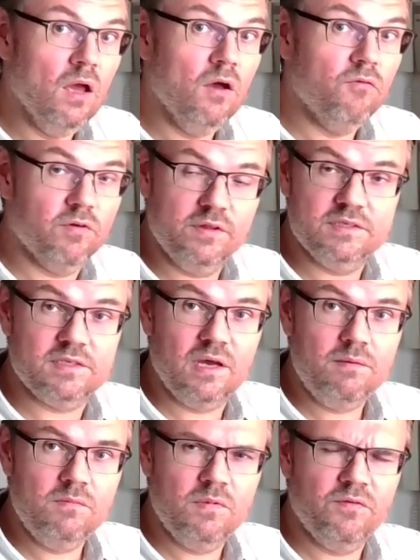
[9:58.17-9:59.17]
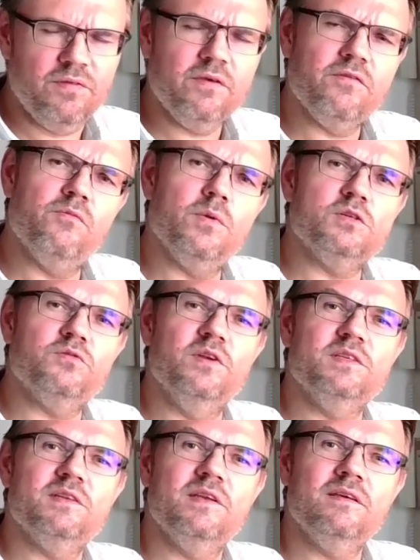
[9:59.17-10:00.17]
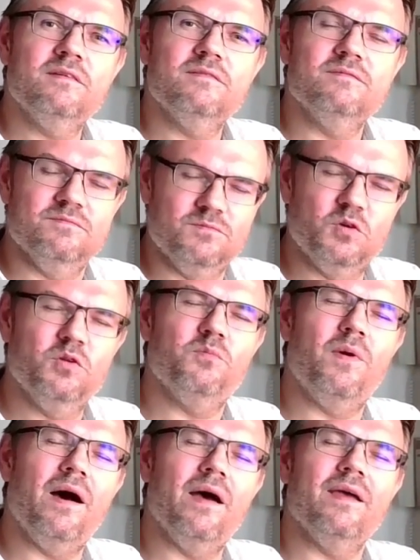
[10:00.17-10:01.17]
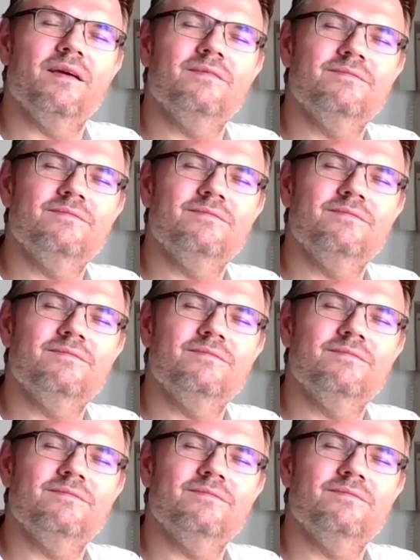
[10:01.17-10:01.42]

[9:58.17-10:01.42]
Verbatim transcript: For this time, thank you very much for listening. Goodbye.